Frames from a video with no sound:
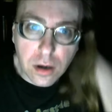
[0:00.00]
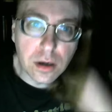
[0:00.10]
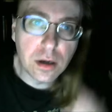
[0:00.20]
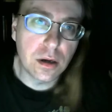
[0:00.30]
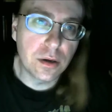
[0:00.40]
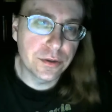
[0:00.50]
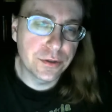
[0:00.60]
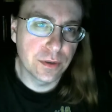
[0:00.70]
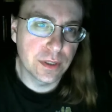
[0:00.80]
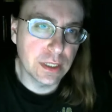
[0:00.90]

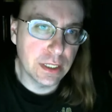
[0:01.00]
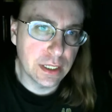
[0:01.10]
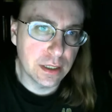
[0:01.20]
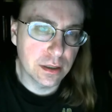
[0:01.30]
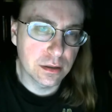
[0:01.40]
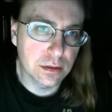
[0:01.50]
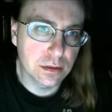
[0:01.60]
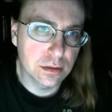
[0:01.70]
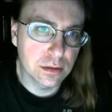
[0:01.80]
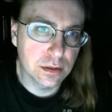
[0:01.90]
Alternately,
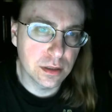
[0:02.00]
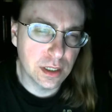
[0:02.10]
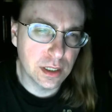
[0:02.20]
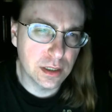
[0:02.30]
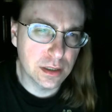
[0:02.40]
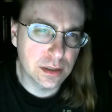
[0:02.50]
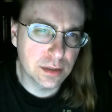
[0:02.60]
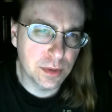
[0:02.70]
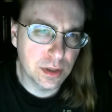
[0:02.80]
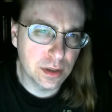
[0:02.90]
uh, some
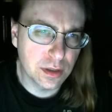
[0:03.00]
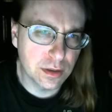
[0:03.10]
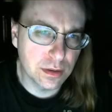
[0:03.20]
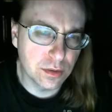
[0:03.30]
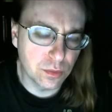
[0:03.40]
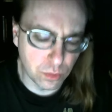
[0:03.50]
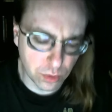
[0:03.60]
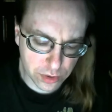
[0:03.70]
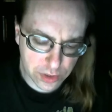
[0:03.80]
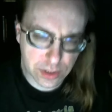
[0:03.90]
of the, the
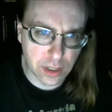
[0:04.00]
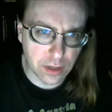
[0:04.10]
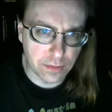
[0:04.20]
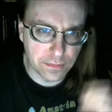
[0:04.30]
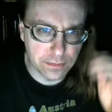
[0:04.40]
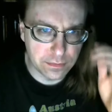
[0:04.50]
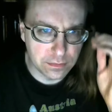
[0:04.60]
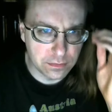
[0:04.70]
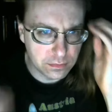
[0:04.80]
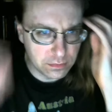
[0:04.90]
worst stuff
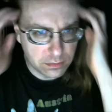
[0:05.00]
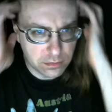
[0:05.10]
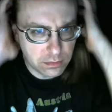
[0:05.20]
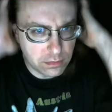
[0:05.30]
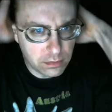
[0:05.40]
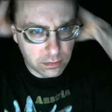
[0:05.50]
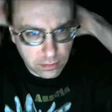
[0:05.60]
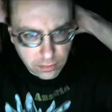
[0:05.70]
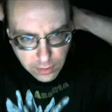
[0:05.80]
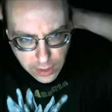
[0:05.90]

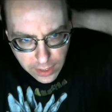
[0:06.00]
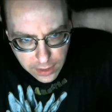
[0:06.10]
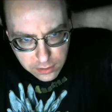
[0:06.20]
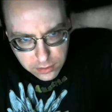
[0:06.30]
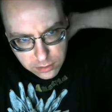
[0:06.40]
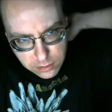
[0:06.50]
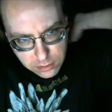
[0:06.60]
that...